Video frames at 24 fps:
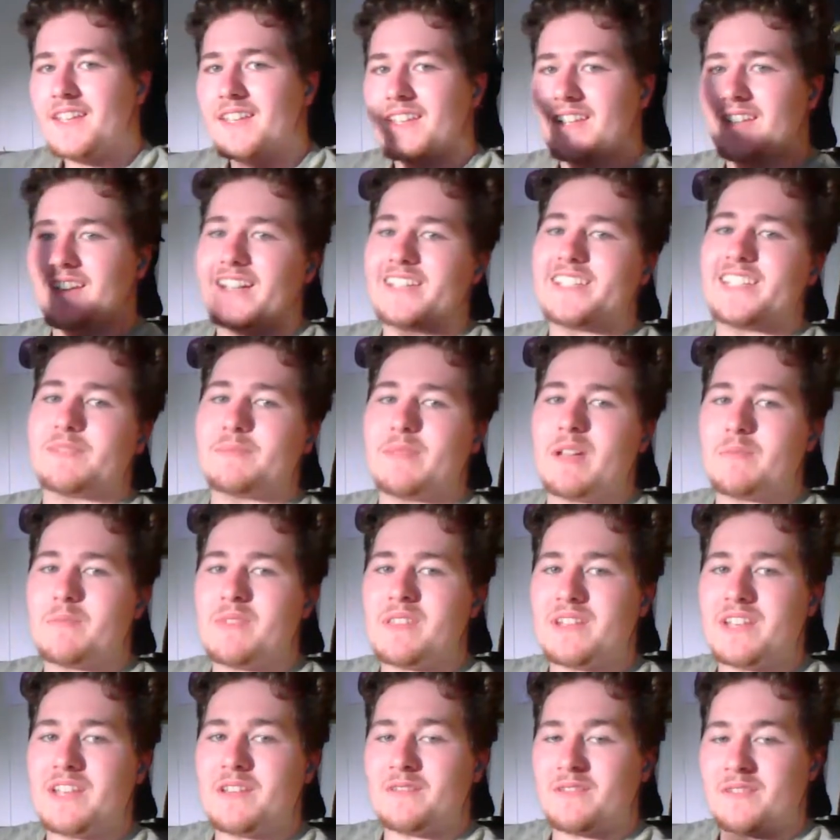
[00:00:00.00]
Lighting might
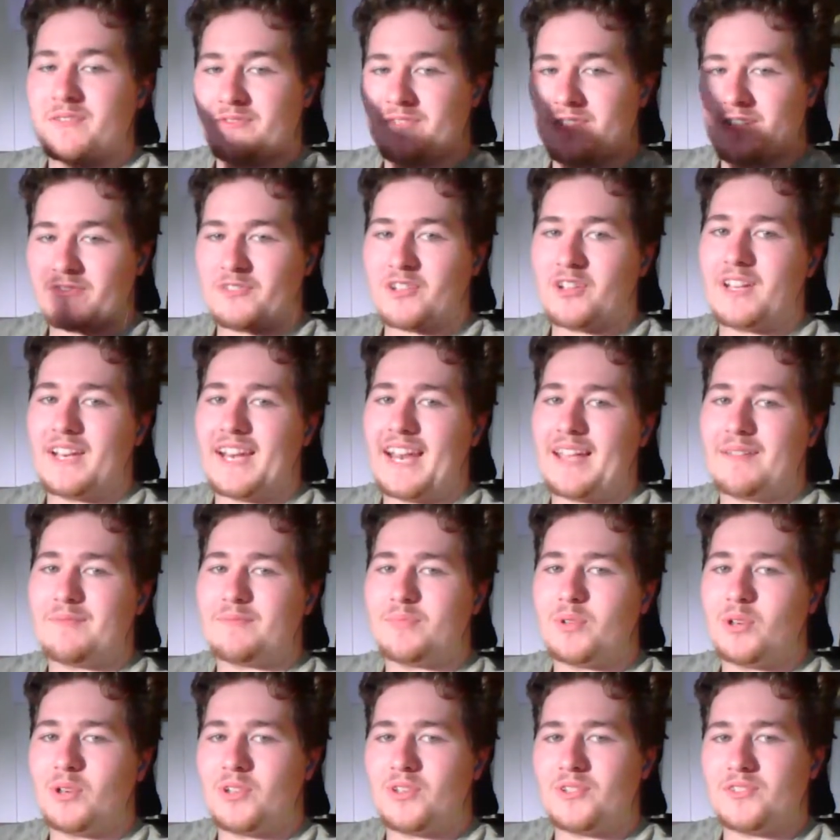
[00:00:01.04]
be a bit different. I've got a
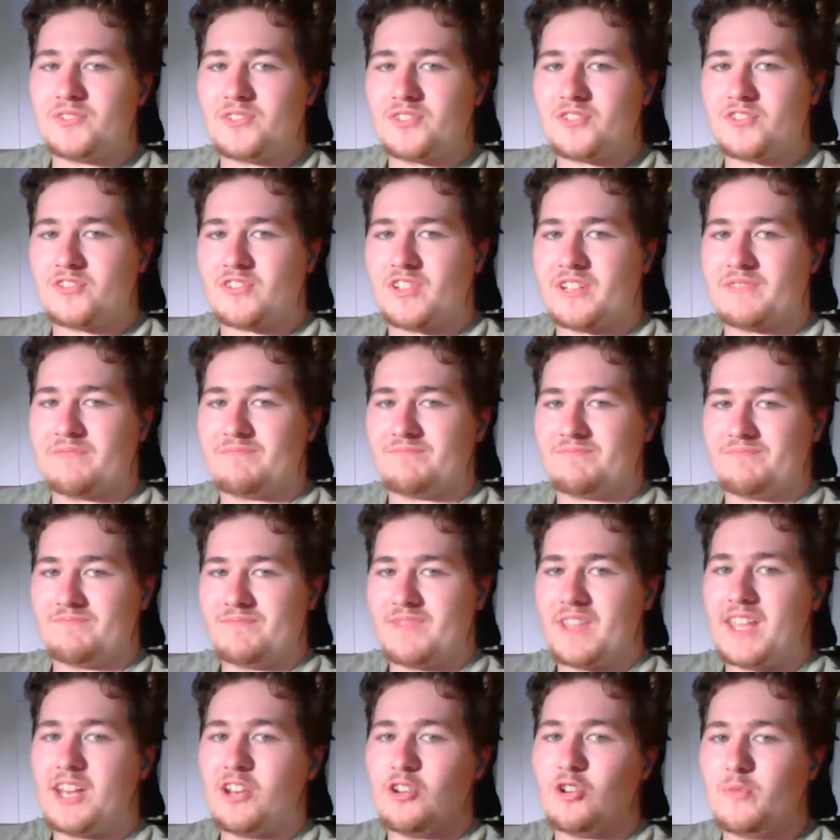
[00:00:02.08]
lamp on to try and
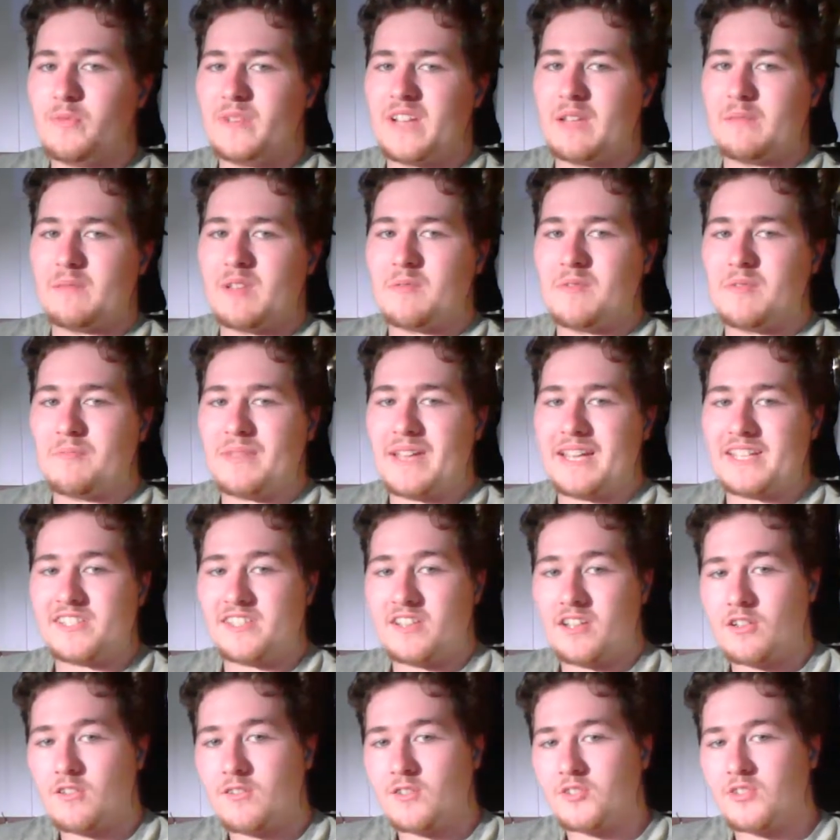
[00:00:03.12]
illuminate me a bit
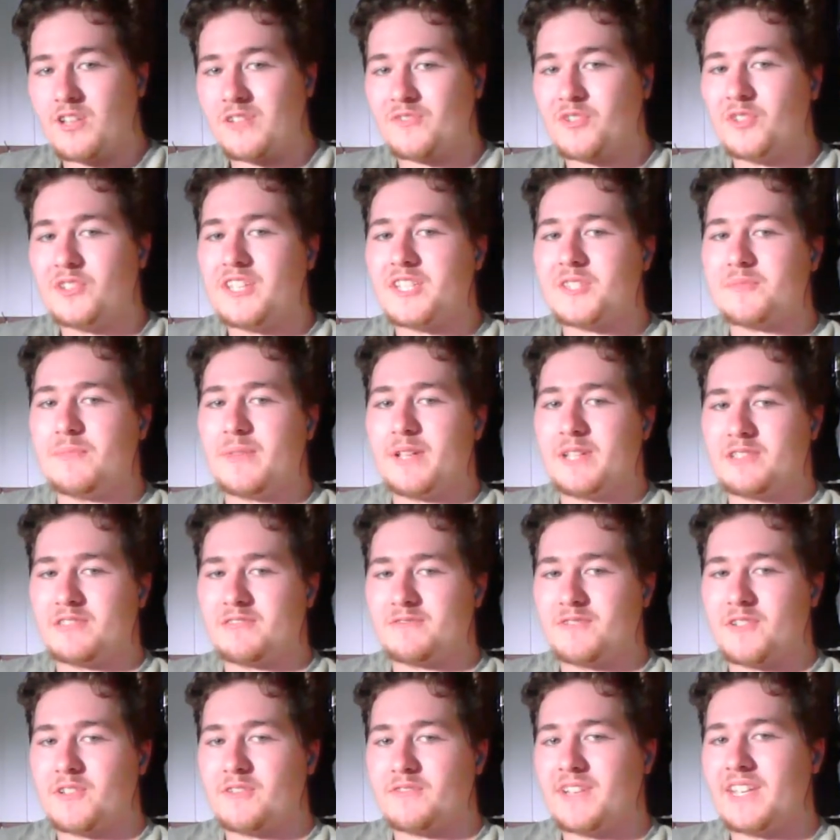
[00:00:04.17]
better. Also, I've got this
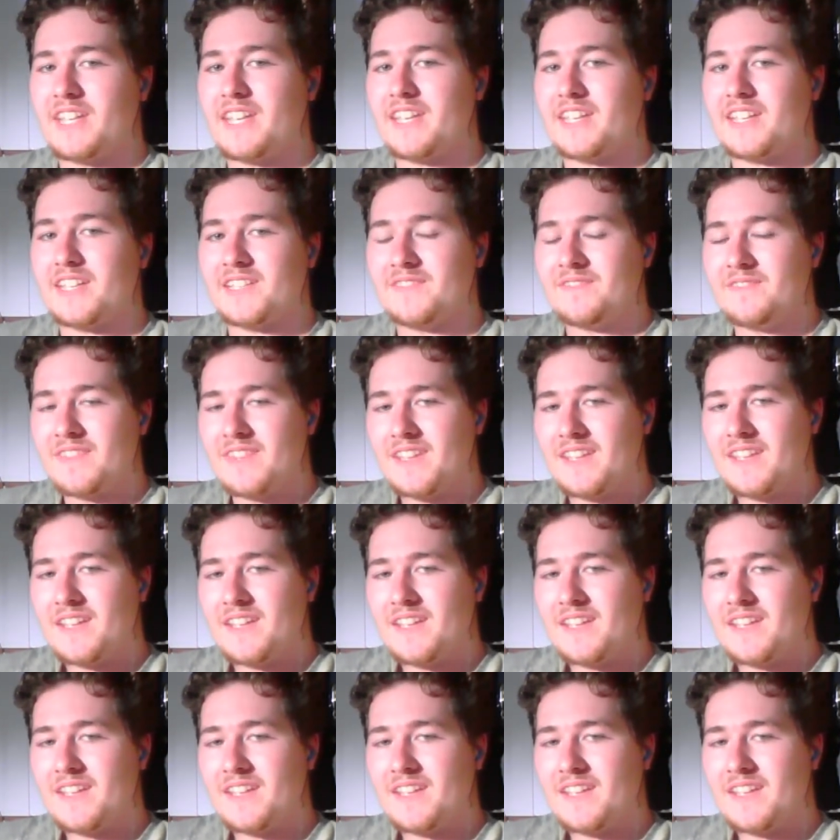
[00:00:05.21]
microphone here.